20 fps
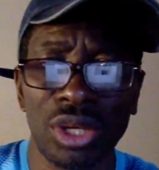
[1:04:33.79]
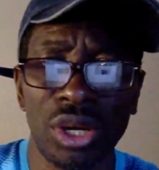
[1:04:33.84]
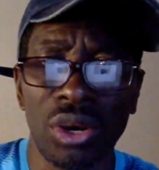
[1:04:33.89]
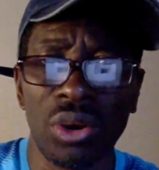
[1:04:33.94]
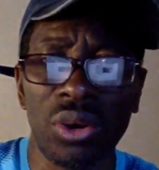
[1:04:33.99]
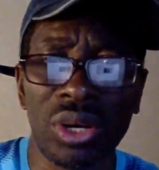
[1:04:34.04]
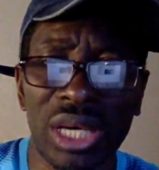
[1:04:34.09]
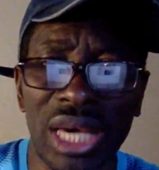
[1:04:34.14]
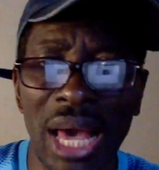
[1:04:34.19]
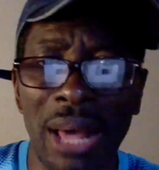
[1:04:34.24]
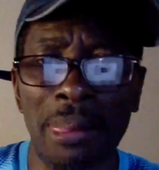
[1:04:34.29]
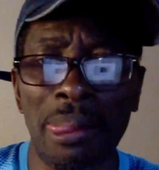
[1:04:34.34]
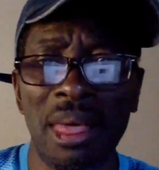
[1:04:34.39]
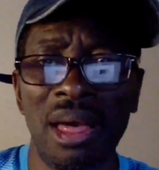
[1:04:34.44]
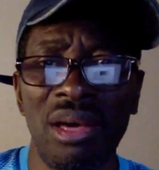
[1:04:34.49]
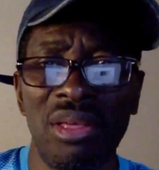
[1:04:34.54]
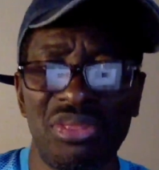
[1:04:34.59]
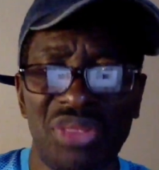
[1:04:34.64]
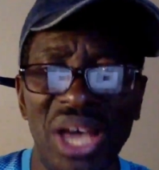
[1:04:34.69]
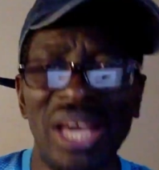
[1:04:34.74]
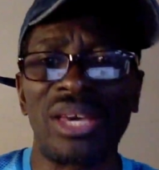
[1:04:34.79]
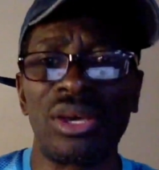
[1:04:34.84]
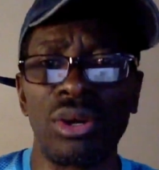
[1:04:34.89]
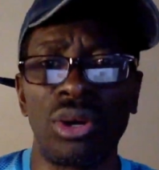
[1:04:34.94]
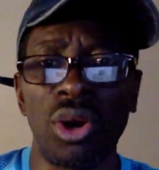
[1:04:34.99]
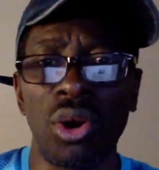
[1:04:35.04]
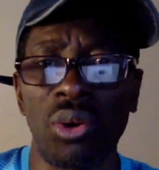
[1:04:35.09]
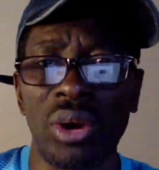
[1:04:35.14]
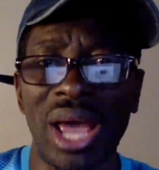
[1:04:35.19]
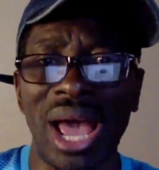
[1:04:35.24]
Okay. Thank you,
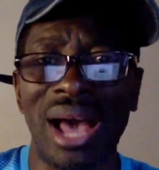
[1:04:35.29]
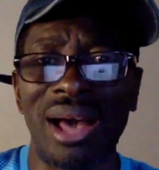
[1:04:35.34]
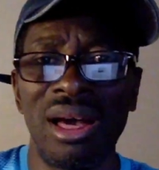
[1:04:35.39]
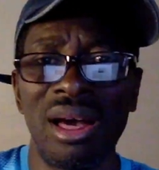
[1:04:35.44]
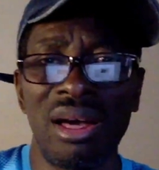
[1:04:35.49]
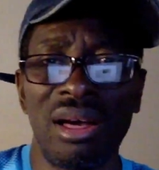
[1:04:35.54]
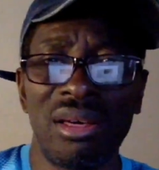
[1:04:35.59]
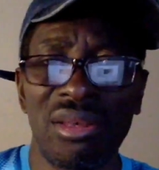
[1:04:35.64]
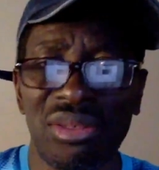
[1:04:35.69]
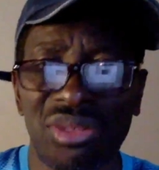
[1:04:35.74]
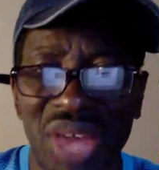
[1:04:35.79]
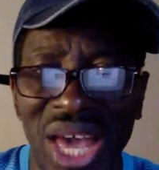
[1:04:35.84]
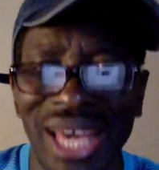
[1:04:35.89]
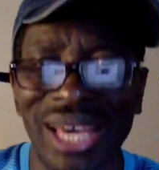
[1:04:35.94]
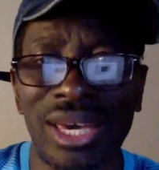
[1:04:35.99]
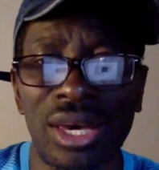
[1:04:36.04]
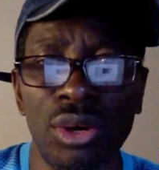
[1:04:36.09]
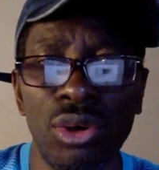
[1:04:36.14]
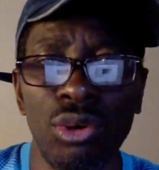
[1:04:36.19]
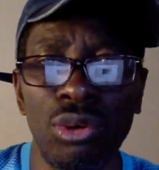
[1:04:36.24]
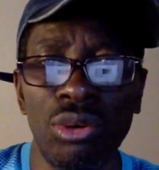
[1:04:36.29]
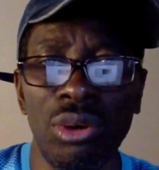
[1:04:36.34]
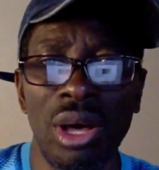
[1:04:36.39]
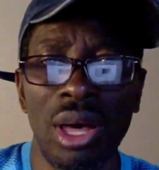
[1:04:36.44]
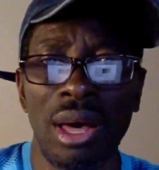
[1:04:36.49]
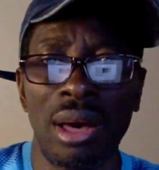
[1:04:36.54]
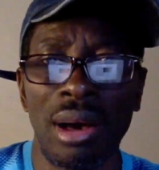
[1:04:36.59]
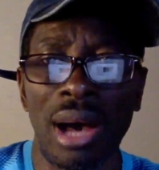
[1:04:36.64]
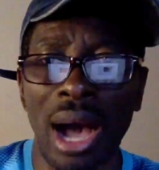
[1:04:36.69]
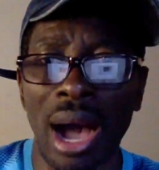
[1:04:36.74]
Gloria. Thank you,
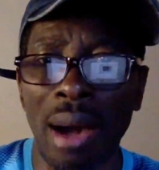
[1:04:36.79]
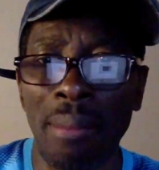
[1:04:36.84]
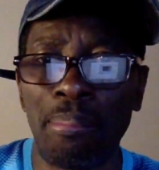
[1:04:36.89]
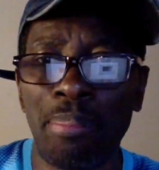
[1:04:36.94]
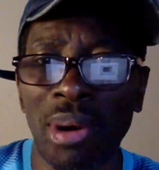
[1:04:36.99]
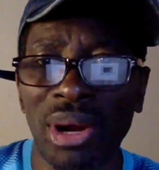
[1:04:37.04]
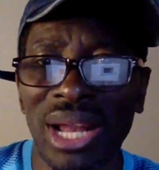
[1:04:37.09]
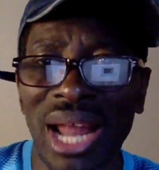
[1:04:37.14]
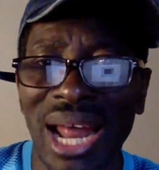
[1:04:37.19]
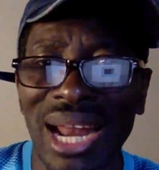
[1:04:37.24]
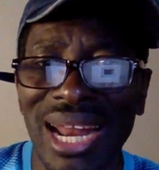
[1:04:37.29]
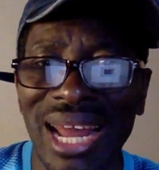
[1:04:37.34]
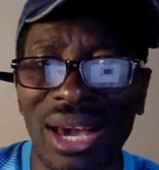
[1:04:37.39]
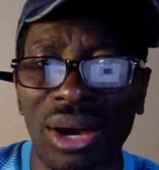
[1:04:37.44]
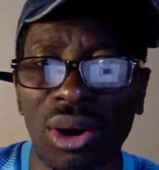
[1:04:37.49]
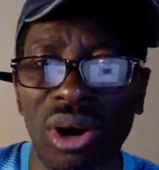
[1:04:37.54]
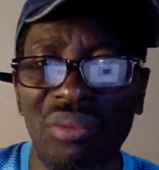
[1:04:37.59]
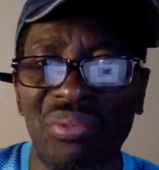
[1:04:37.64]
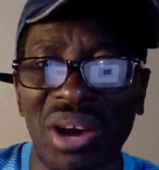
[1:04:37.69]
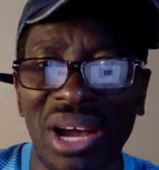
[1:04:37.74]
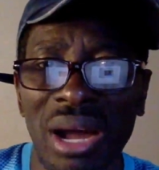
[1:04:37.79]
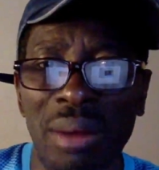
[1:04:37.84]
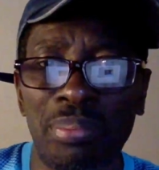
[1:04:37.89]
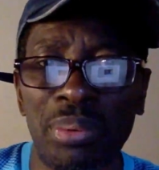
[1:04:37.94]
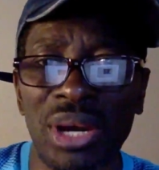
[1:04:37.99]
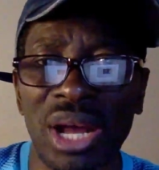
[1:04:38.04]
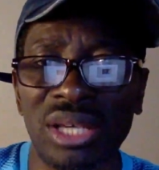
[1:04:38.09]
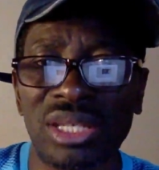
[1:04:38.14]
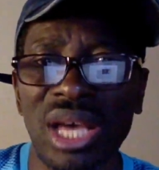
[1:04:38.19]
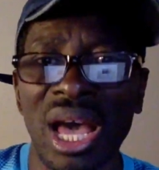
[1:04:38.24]
Bola Leko. If I can't
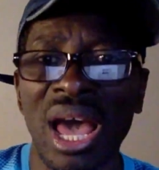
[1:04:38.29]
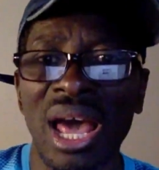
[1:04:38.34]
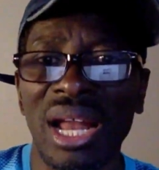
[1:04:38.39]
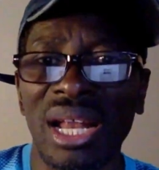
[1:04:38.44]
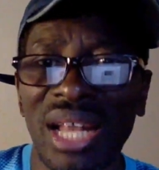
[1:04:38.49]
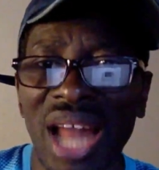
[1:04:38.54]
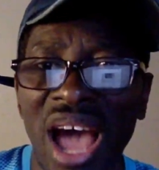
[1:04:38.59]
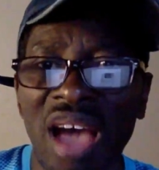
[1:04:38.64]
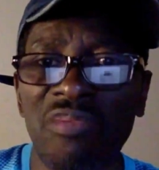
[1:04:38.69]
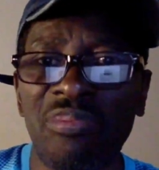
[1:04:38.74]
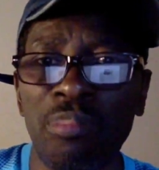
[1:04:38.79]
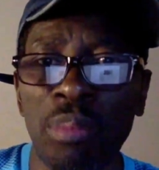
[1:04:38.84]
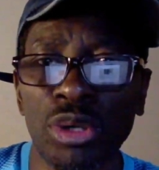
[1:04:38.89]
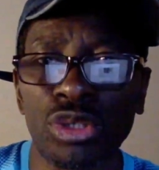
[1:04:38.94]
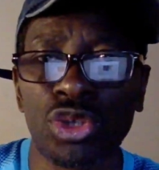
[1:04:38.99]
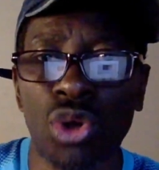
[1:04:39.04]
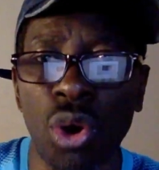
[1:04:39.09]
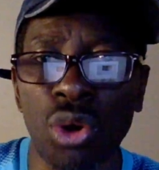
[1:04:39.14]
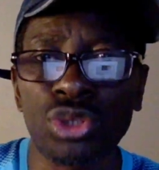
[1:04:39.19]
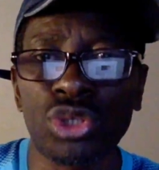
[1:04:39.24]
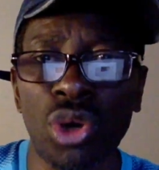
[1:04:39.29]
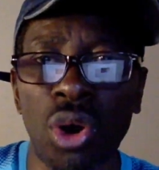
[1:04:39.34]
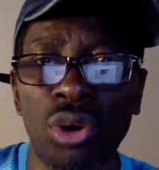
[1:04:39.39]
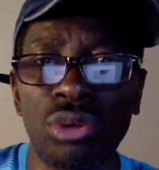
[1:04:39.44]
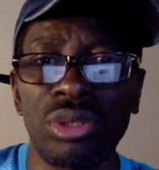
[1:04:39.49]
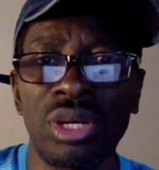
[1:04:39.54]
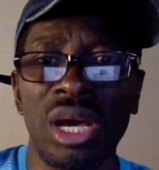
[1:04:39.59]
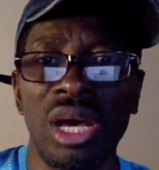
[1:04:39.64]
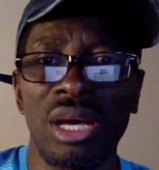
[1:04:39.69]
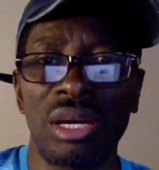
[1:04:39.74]
pronounce it, life must goes
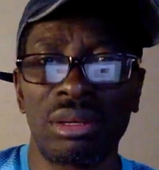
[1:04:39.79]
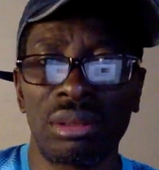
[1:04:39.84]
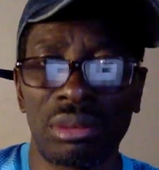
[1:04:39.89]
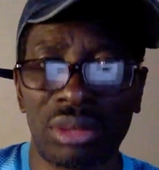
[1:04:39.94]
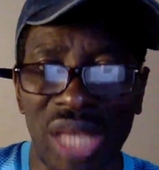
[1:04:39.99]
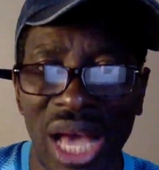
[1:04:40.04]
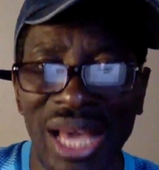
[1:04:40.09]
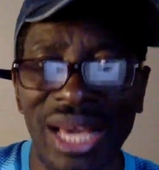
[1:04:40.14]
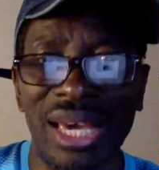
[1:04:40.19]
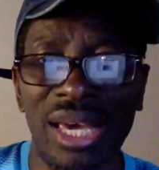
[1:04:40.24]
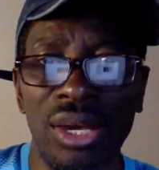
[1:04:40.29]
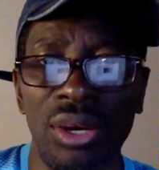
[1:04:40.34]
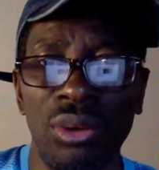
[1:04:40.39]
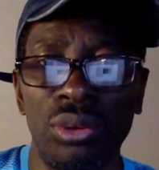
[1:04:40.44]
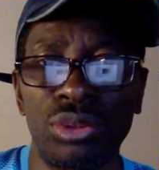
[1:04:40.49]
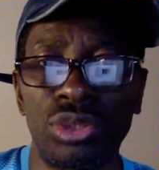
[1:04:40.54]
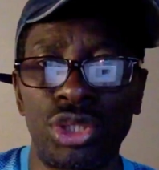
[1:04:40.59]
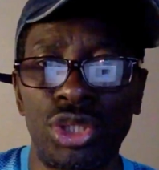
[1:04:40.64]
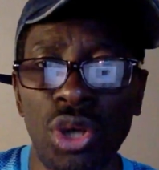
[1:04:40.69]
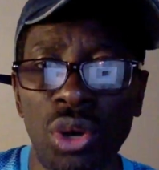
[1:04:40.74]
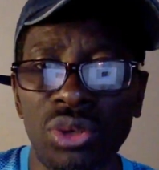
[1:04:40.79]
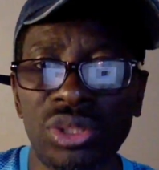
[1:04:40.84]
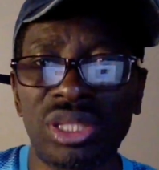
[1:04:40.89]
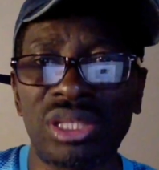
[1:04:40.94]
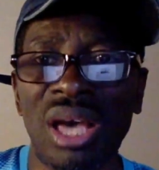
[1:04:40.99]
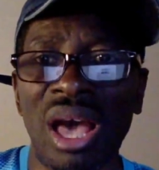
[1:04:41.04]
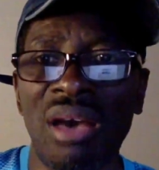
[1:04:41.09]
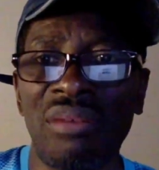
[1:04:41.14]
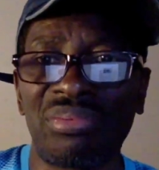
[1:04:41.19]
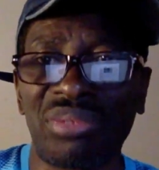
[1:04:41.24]
on. Thank you,
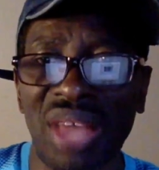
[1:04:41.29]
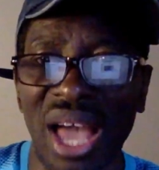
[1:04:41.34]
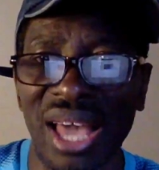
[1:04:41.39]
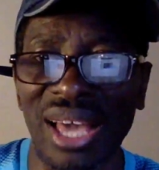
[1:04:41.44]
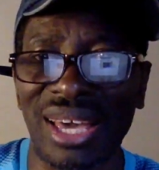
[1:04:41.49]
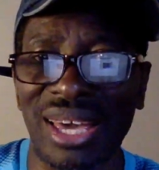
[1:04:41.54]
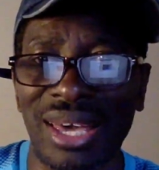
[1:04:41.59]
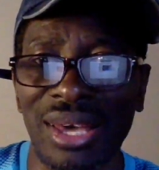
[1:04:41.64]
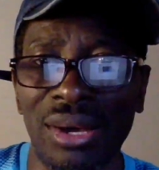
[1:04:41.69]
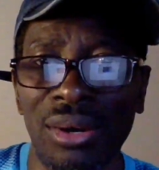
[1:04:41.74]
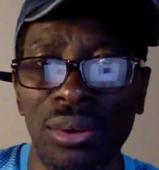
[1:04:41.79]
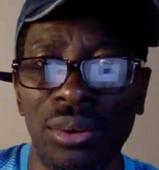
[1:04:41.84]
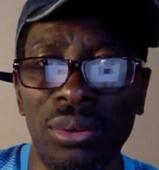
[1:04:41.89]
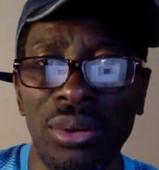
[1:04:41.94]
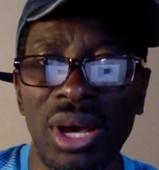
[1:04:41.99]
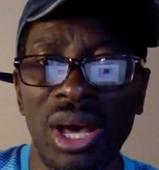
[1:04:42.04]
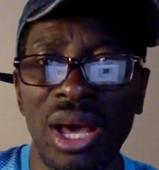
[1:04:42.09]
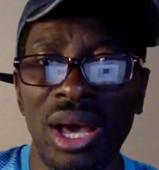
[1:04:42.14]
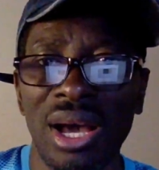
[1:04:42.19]
Joseph. Thank you.